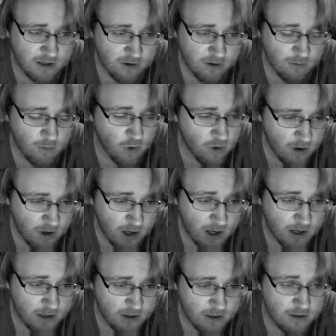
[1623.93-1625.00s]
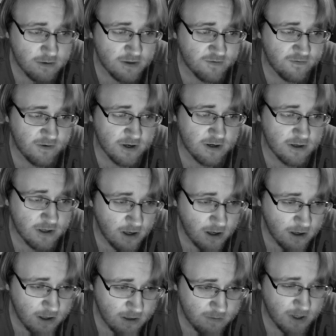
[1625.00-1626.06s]
You're a moron. You don't know what the fuck you're
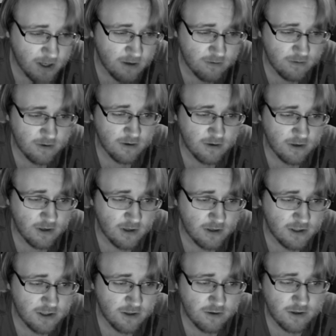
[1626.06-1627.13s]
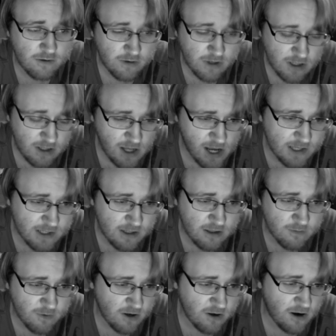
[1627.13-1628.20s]
talking about. The sooner you realize it,
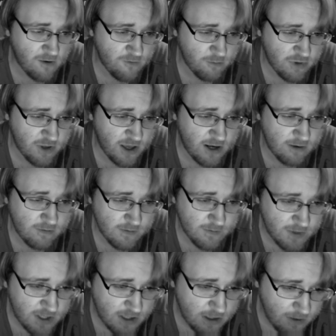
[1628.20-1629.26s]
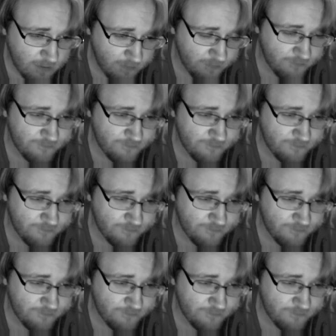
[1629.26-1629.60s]
the better off the planet will be.